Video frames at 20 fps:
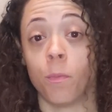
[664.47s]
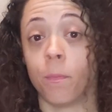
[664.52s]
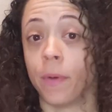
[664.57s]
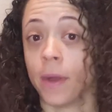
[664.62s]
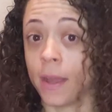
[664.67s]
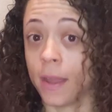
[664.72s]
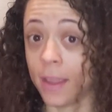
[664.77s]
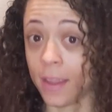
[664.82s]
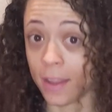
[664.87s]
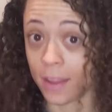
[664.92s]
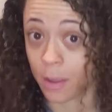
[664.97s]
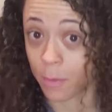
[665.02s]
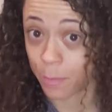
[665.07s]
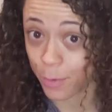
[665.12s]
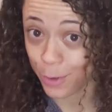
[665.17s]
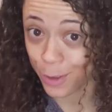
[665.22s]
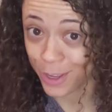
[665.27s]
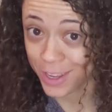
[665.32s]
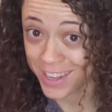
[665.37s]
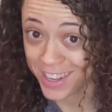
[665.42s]
Or
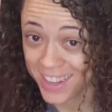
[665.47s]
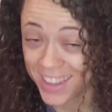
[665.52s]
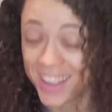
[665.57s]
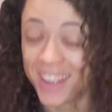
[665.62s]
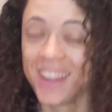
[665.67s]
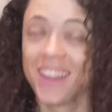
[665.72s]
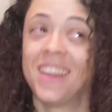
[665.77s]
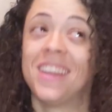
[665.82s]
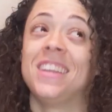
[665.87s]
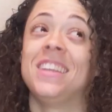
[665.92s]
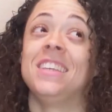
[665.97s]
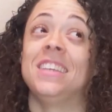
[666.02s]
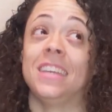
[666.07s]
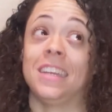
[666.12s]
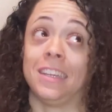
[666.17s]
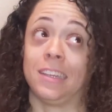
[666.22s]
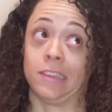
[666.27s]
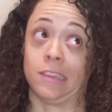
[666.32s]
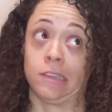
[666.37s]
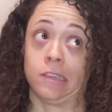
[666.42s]
buying a book.
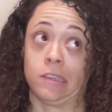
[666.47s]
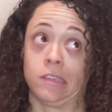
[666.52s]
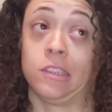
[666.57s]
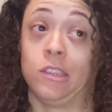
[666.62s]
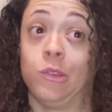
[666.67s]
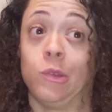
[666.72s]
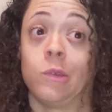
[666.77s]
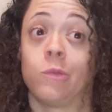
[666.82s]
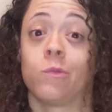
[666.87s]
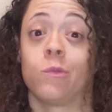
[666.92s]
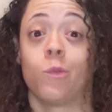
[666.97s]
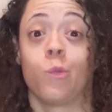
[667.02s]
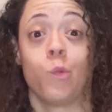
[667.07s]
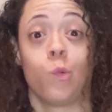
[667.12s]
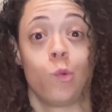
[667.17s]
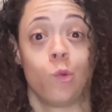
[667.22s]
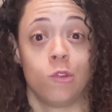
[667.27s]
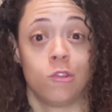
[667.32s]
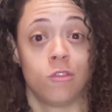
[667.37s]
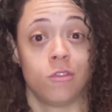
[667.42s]
Yes, you can
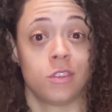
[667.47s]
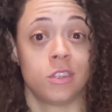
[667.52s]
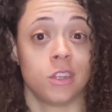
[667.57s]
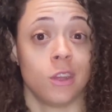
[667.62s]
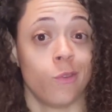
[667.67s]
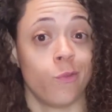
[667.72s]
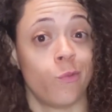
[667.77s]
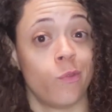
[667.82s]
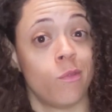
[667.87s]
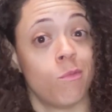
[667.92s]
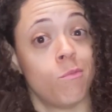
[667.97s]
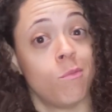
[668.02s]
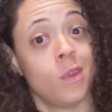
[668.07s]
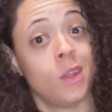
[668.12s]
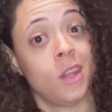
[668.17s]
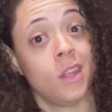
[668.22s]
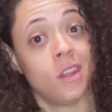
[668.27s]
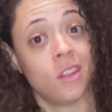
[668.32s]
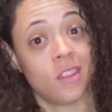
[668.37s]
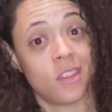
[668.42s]
reward yourself
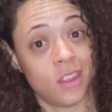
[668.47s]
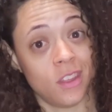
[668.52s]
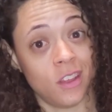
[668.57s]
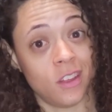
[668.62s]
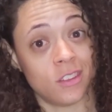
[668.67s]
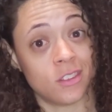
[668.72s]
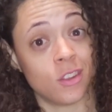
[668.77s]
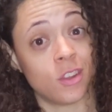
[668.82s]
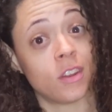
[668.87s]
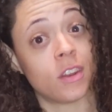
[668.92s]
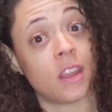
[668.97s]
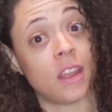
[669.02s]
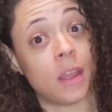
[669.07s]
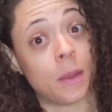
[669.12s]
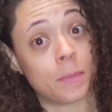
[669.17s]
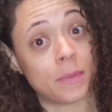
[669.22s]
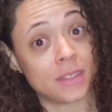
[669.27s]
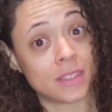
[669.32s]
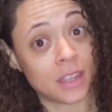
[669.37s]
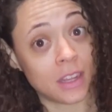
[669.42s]
with many things
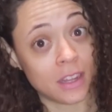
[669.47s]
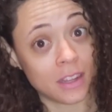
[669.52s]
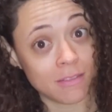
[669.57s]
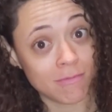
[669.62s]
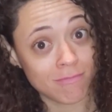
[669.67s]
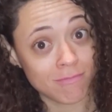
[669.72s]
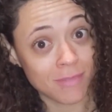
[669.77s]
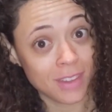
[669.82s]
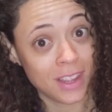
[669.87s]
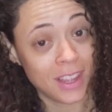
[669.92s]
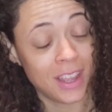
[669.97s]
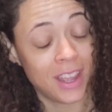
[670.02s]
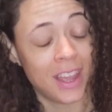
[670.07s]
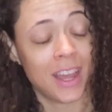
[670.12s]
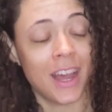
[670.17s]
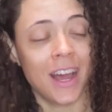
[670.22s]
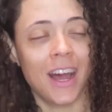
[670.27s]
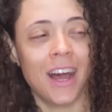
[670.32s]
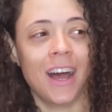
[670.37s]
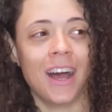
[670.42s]
on Amazon.
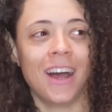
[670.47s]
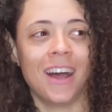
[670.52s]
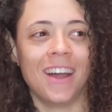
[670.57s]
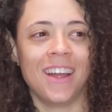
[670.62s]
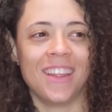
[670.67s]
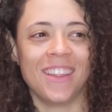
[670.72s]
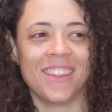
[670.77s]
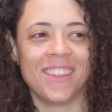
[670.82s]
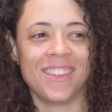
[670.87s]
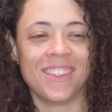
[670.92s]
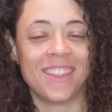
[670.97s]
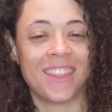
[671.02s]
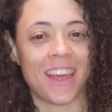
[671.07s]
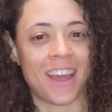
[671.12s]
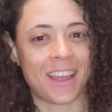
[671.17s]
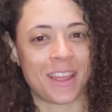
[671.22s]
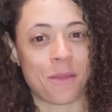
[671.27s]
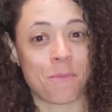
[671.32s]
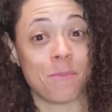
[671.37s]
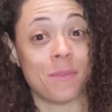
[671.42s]

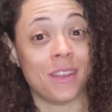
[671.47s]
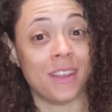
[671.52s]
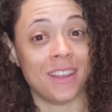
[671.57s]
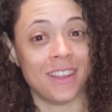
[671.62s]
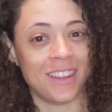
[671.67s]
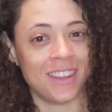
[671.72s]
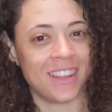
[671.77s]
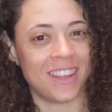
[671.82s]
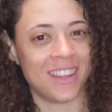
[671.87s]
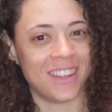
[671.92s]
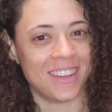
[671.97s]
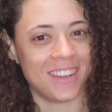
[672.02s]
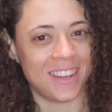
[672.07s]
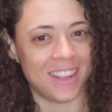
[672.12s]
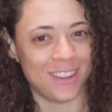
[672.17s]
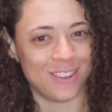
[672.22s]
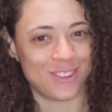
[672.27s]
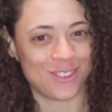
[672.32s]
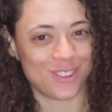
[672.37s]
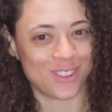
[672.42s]
That can be,
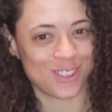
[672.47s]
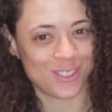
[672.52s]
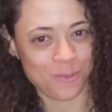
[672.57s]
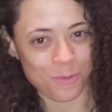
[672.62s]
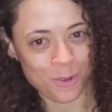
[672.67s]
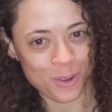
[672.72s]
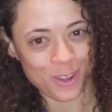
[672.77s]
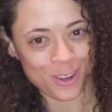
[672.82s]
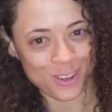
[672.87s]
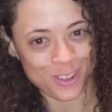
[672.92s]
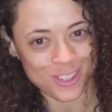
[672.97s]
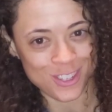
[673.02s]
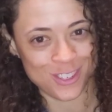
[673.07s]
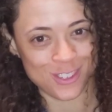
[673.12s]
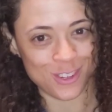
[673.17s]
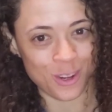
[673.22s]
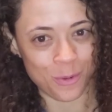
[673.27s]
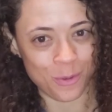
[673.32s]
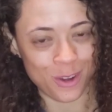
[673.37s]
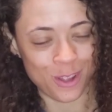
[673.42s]
again, dangerous
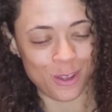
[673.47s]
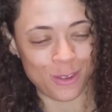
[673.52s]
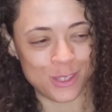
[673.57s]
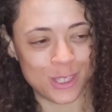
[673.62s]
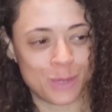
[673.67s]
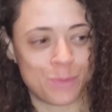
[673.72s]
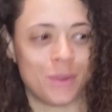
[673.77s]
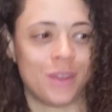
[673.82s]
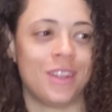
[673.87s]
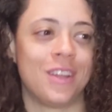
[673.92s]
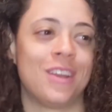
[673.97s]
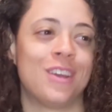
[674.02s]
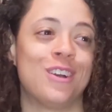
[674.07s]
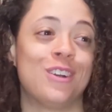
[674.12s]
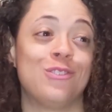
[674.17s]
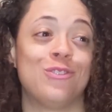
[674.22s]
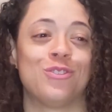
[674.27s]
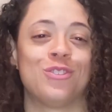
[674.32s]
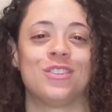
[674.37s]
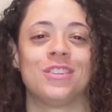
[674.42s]
waters because you don't want to go
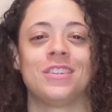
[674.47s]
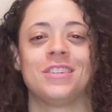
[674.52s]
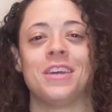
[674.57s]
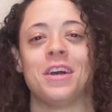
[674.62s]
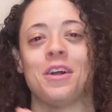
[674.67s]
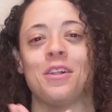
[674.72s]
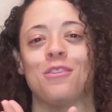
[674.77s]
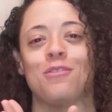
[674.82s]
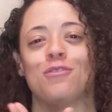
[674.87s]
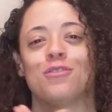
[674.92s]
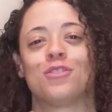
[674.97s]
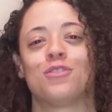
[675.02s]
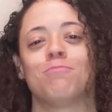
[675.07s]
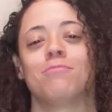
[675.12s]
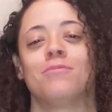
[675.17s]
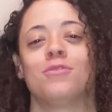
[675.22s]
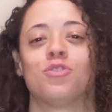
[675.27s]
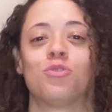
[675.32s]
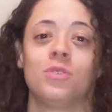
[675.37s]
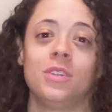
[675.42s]
spending hundreds of
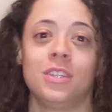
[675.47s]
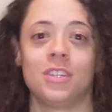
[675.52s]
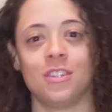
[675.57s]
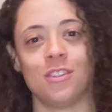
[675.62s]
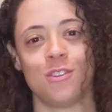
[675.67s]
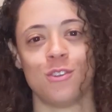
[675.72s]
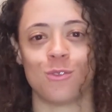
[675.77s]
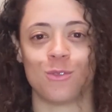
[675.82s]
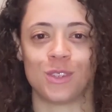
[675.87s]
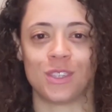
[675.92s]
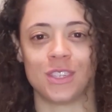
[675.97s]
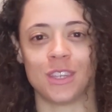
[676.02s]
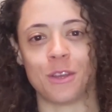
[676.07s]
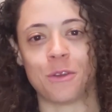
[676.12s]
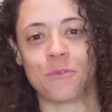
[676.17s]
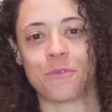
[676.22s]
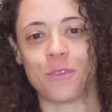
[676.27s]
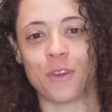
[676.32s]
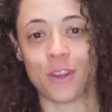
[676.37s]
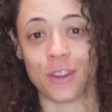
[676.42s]
dollars treating
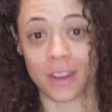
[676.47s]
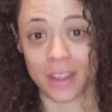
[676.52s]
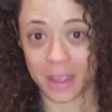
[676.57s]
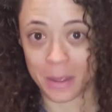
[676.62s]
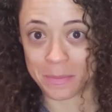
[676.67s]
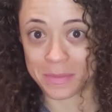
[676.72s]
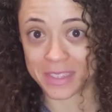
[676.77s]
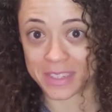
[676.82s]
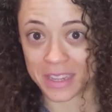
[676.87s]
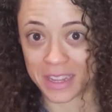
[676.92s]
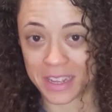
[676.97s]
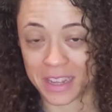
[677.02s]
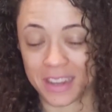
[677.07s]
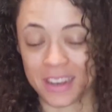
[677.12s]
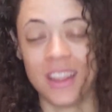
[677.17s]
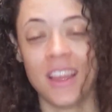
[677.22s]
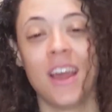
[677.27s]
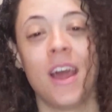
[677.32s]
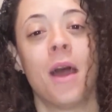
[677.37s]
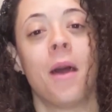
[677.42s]
yourself on
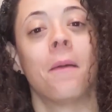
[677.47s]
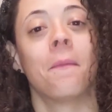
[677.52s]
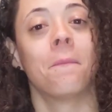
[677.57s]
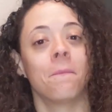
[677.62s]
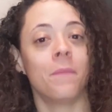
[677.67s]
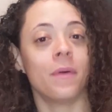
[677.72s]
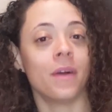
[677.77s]
Amazon.